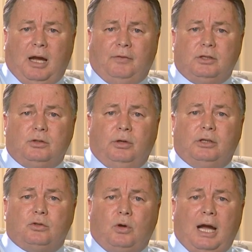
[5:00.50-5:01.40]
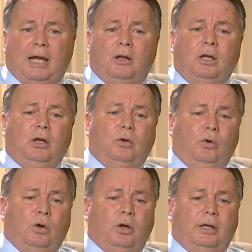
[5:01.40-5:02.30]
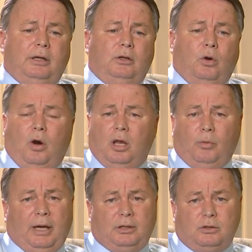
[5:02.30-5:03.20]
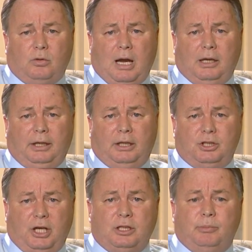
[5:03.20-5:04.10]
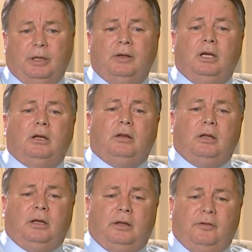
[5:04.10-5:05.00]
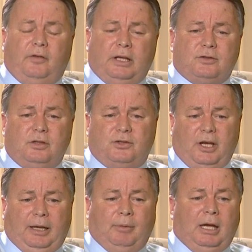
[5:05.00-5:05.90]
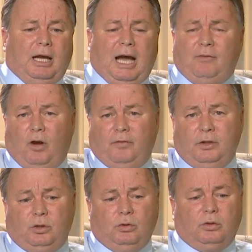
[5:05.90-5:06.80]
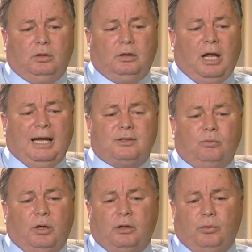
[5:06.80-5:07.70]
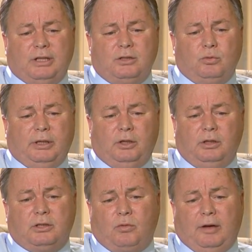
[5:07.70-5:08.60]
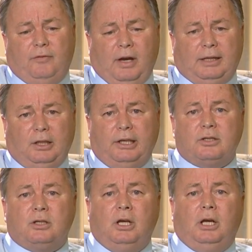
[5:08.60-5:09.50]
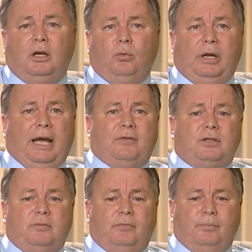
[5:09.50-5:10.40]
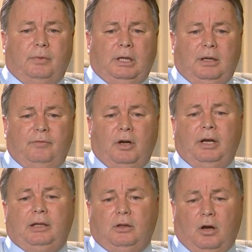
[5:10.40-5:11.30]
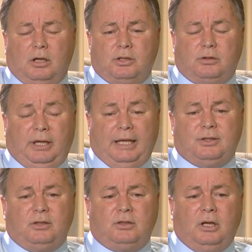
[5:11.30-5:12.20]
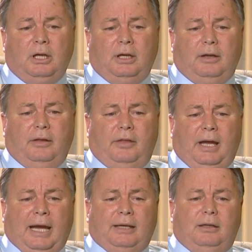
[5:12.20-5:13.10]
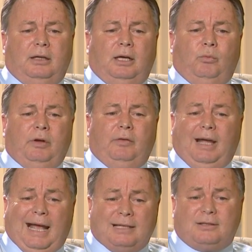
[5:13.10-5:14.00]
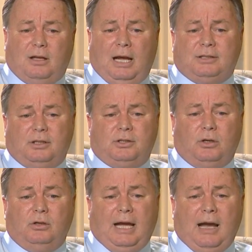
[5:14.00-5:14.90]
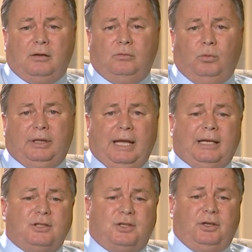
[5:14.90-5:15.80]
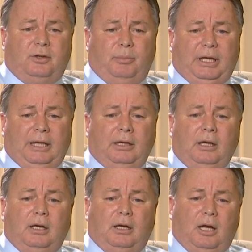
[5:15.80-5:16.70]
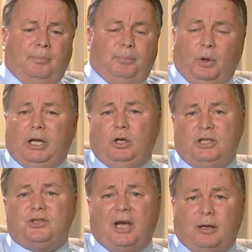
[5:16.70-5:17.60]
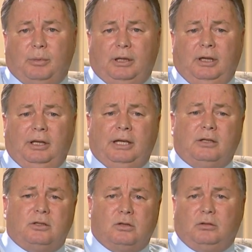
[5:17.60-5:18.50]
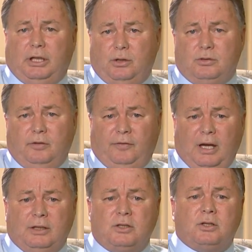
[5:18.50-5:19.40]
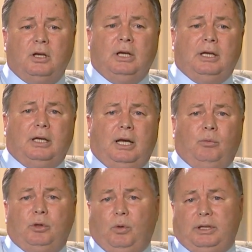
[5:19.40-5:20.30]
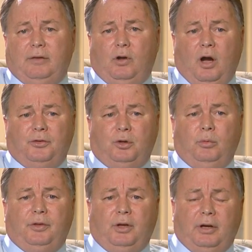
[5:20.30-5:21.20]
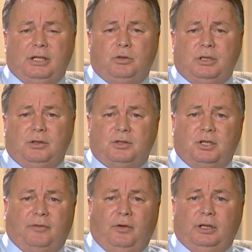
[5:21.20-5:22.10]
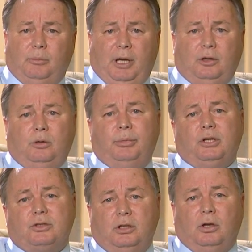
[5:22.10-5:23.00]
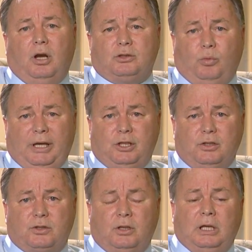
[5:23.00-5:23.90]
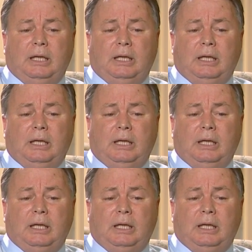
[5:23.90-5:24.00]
conference during trial, or go all the way to trial and get a judgment. the fee is the same. I've often told clients one of the reasons we do this, quite frankly, is we have some very large cases that we ask clients to turn down what they consider to be a pretty good settlement, and they could certainly use the funds with what they've gone through with their injuries, their suffering, their medical bills, and their lost wages.